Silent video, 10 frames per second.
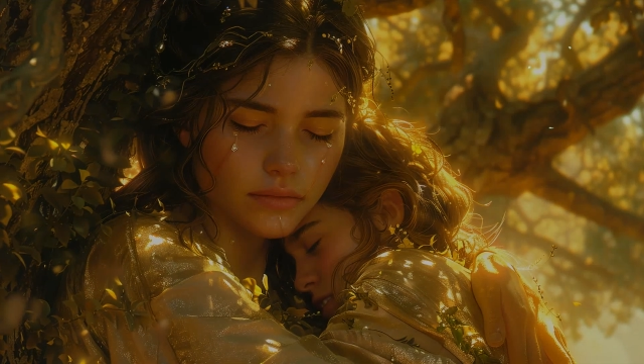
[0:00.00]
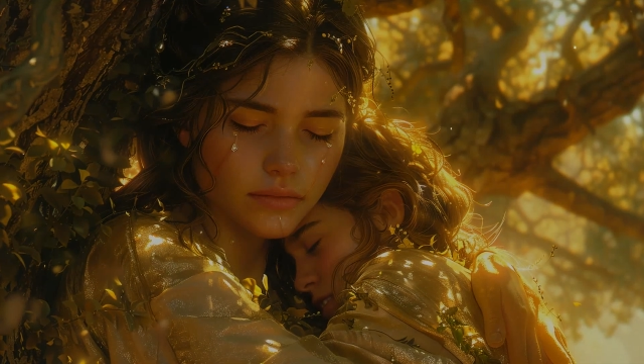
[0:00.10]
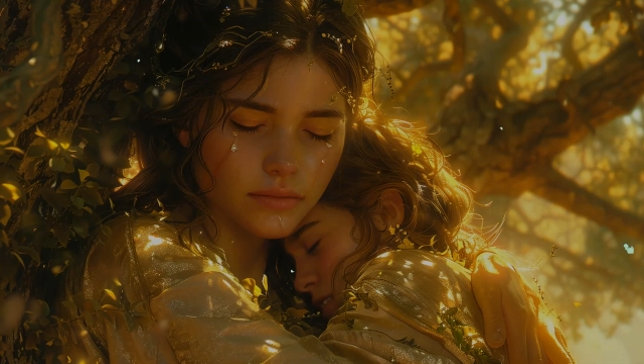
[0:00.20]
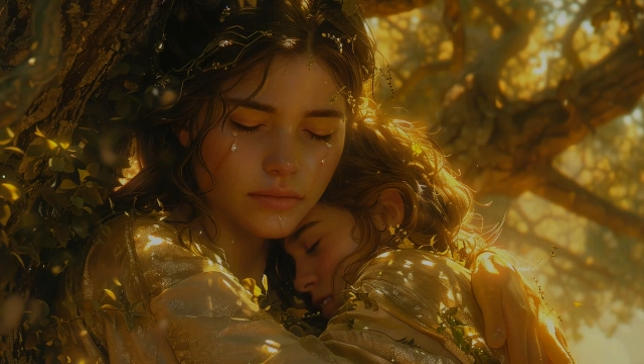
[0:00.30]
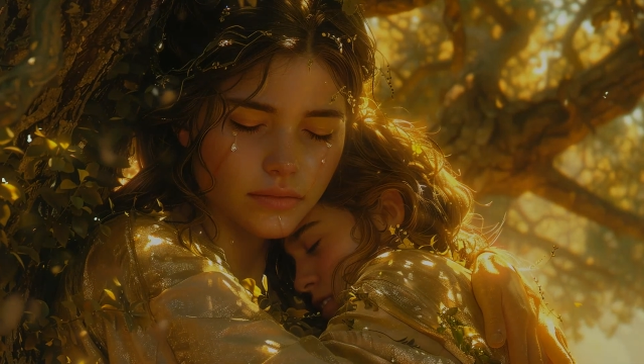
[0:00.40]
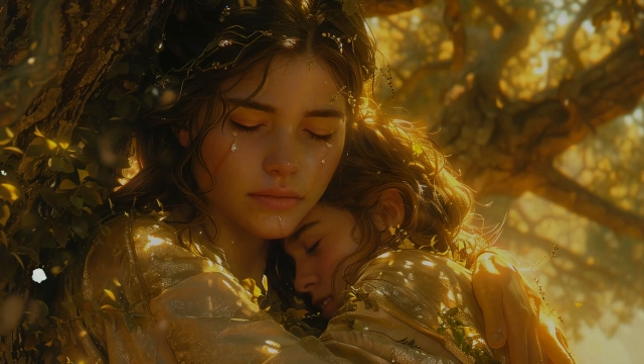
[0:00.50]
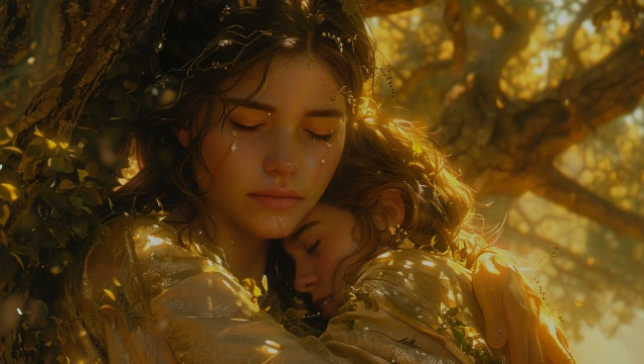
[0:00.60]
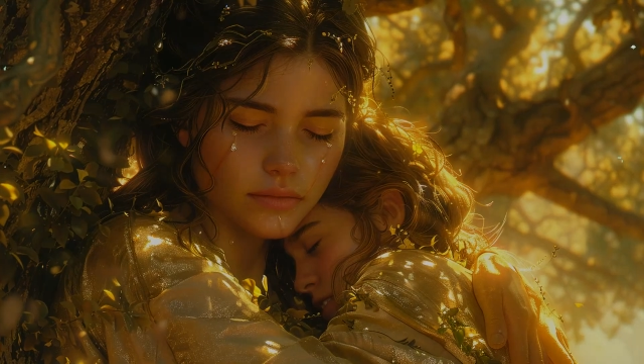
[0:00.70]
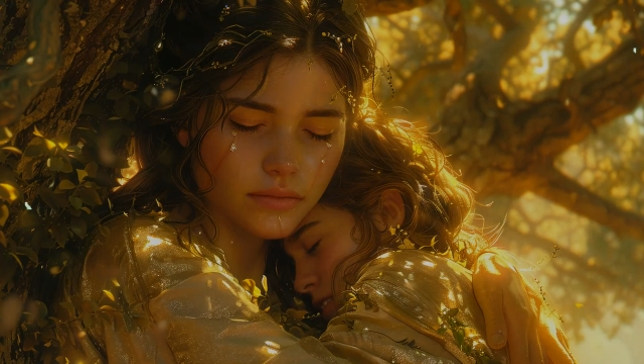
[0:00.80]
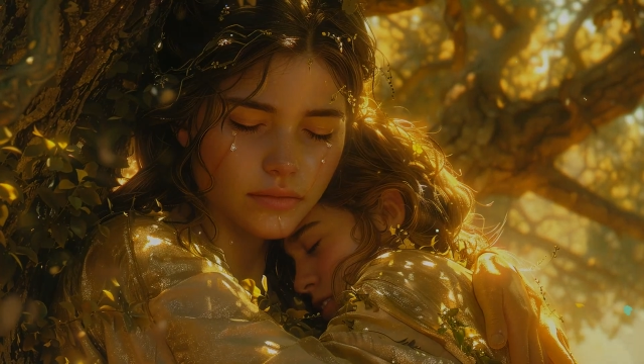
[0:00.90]
vowed to
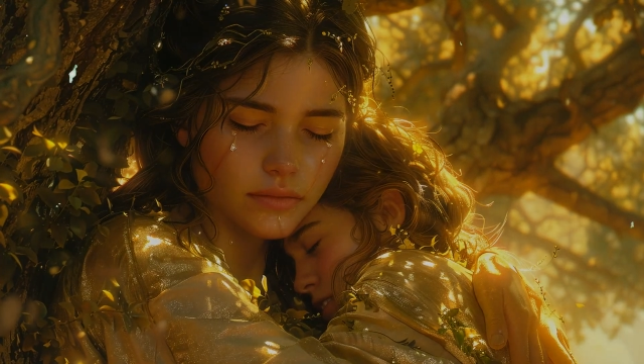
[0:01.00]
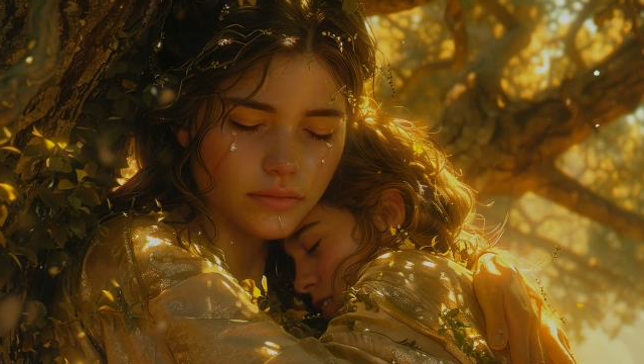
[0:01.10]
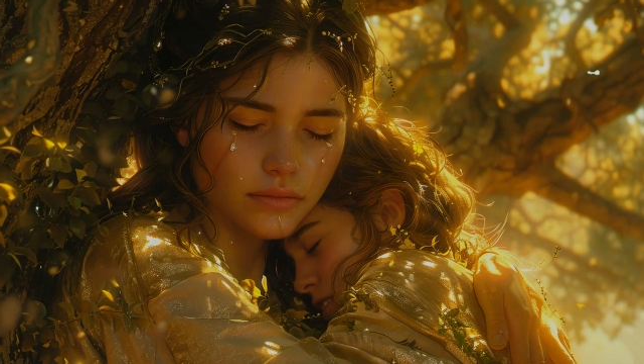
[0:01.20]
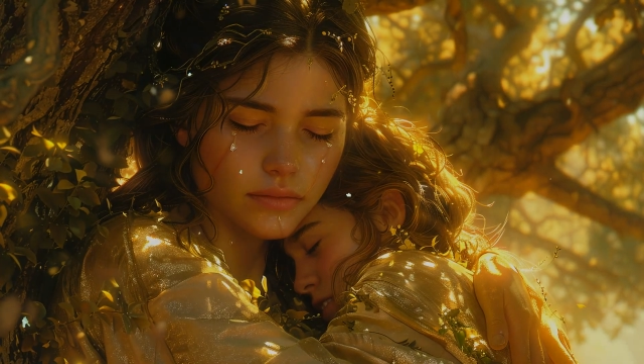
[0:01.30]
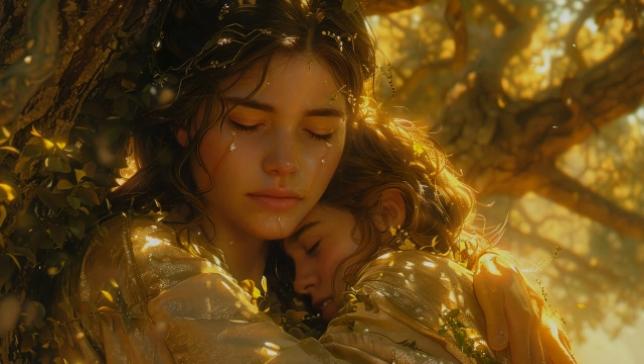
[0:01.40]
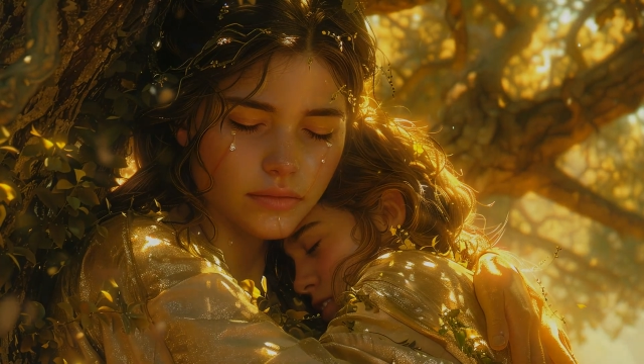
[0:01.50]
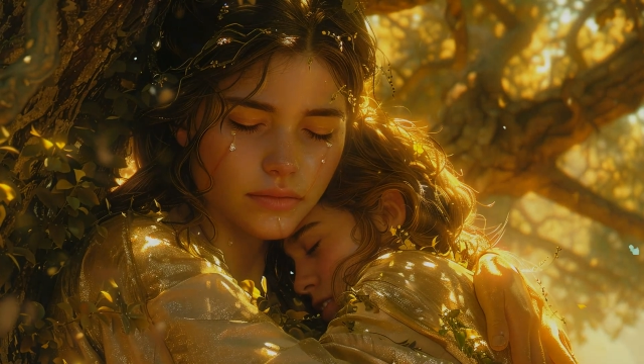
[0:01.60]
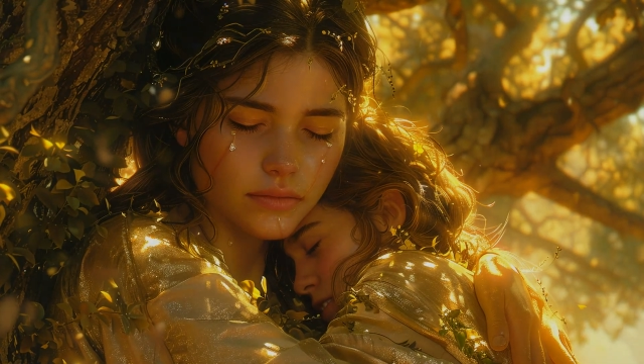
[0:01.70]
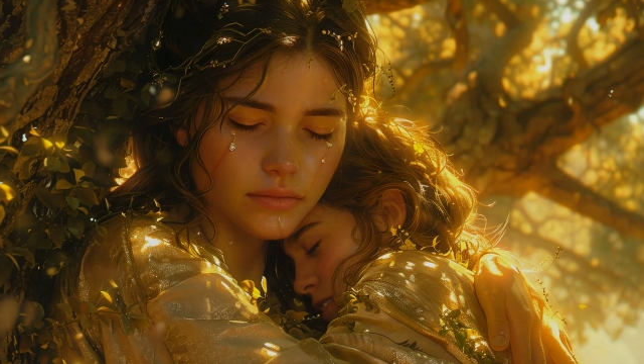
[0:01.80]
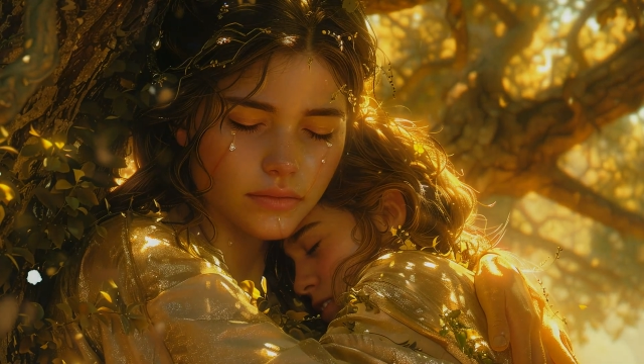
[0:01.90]
find new proof,